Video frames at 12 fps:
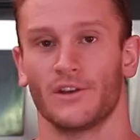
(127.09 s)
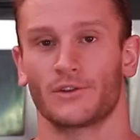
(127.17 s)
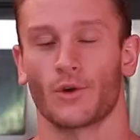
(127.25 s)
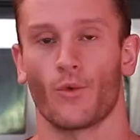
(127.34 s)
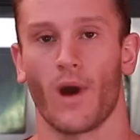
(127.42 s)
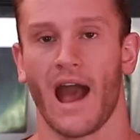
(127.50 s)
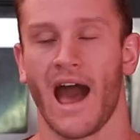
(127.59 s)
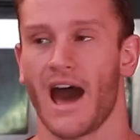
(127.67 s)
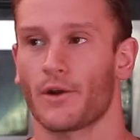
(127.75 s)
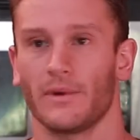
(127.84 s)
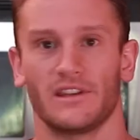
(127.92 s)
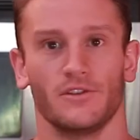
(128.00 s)
So
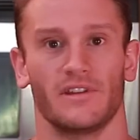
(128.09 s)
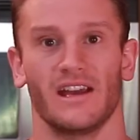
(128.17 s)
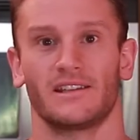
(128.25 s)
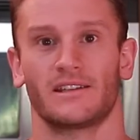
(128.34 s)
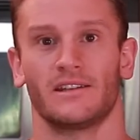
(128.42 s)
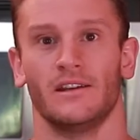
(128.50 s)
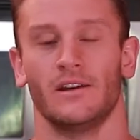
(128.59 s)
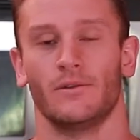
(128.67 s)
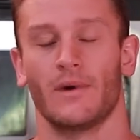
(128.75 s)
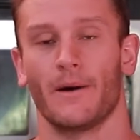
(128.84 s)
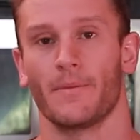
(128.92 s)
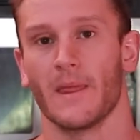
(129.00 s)
how do we do this?
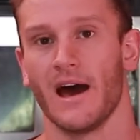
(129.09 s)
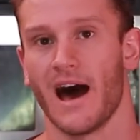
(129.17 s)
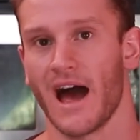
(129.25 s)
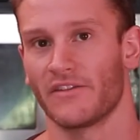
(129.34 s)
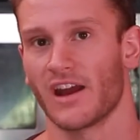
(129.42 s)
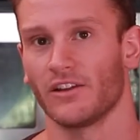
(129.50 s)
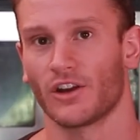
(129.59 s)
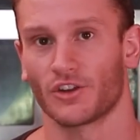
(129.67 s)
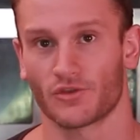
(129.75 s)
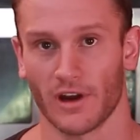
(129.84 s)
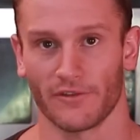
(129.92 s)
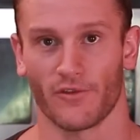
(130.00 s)
Well, I've got a little
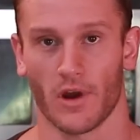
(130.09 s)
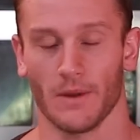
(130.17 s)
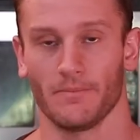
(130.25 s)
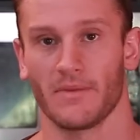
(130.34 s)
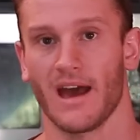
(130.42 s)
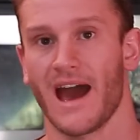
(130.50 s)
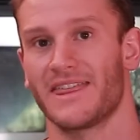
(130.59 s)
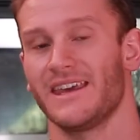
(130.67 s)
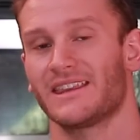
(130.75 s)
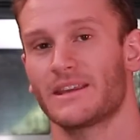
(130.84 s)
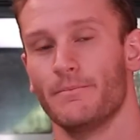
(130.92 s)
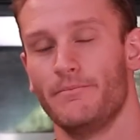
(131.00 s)
trick for you. I
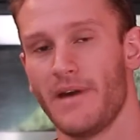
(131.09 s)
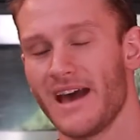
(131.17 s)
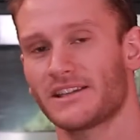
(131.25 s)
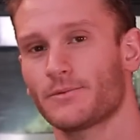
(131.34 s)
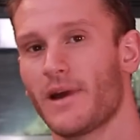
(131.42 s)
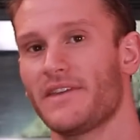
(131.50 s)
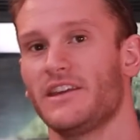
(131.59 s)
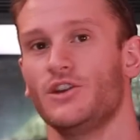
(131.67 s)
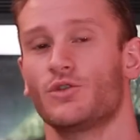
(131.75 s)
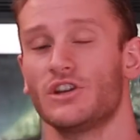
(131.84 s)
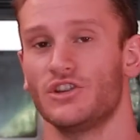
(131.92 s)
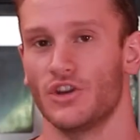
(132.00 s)
think the best way that
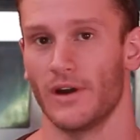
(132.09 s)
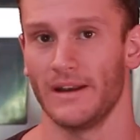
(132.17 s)
you can do